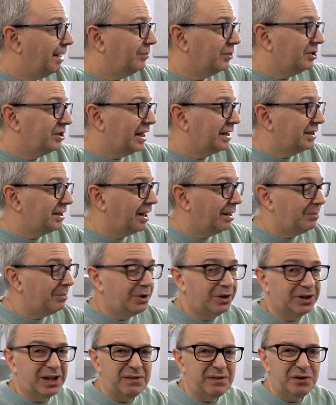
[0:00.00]
camera setup.
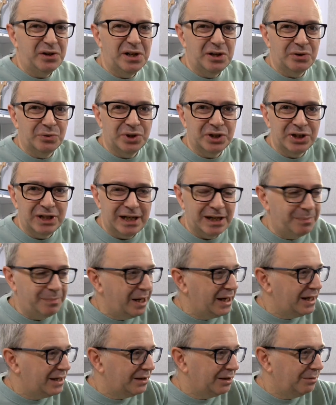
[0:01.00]
I'll give you a little sneak
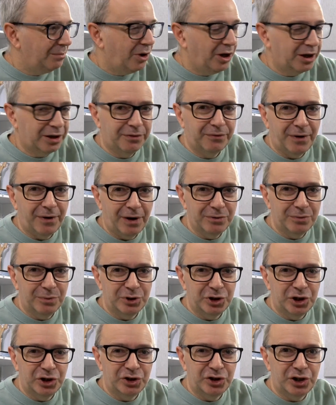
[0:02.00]
peek at the microphone,
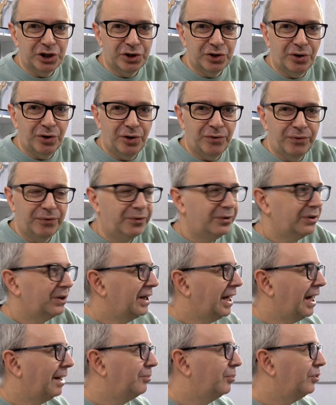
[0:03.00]
which is just off
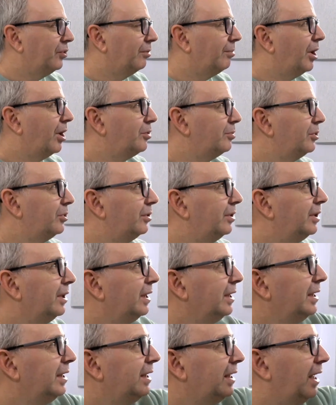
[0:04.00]
camera at the moment.
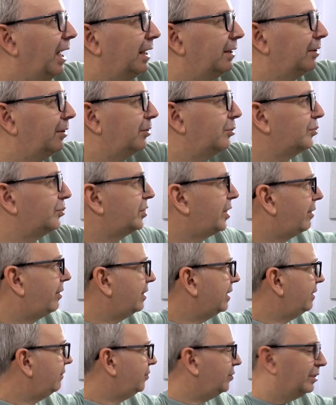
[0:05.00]
And I'll also
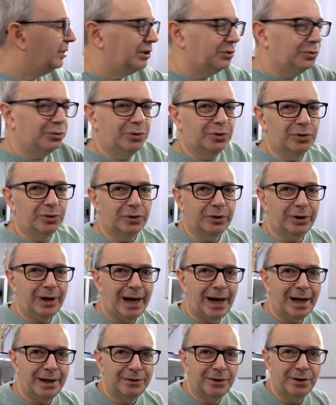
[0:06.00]
give you a little look
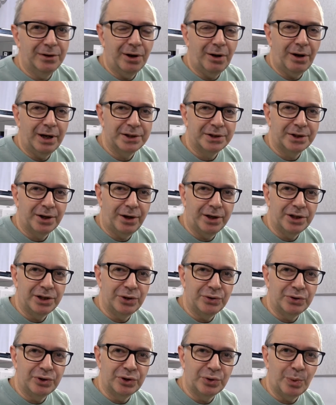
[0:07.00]
at the lights that I
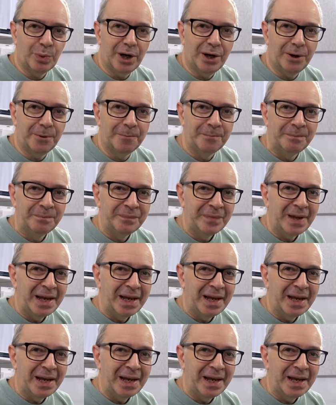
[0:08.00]
use as well.